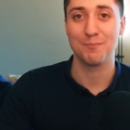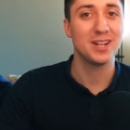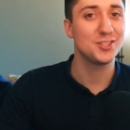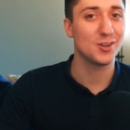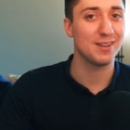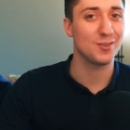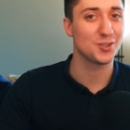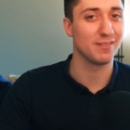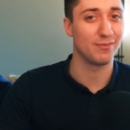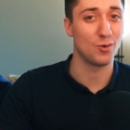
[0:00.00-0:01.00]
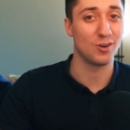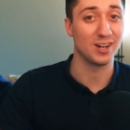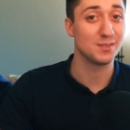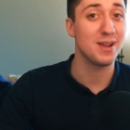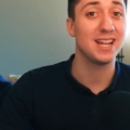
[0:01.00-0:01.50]
Midjourney version four
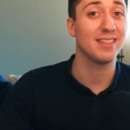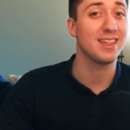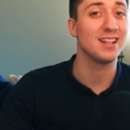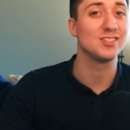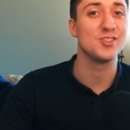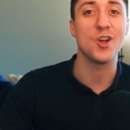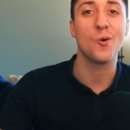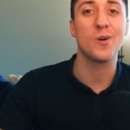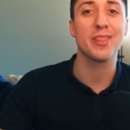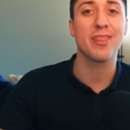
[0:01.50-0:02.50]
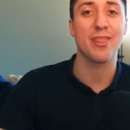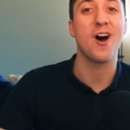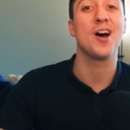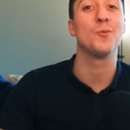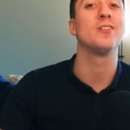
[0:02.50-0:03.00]
is making things no one
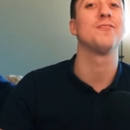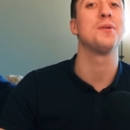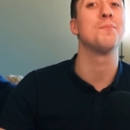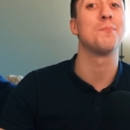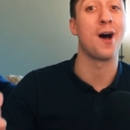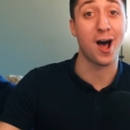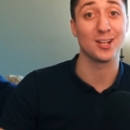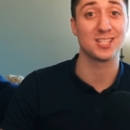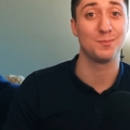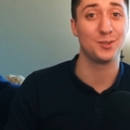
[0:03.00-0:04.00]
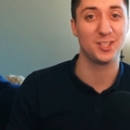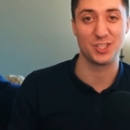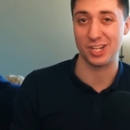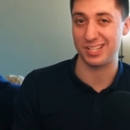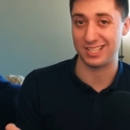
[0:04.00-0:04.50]
thought would have been possible
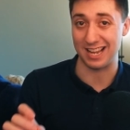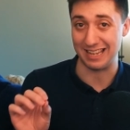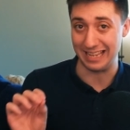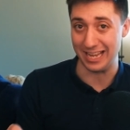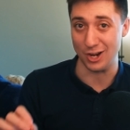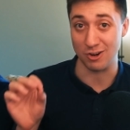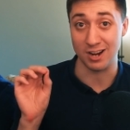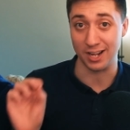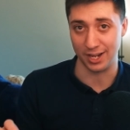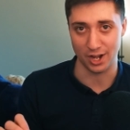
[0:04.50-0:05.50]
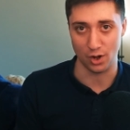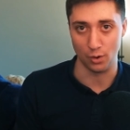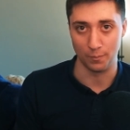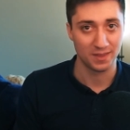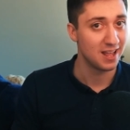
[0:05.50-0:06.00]
just a year ago.